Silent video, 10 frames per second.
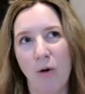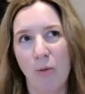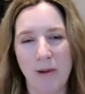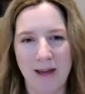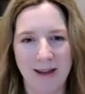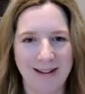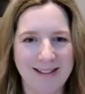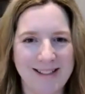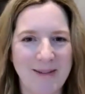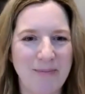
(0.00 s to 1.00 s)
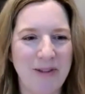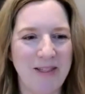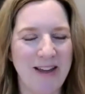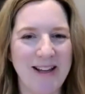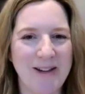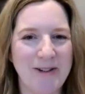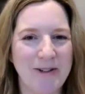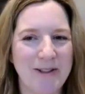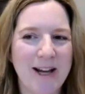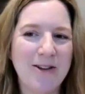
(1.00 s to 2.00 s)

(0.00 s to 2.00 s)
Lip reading: will be something that you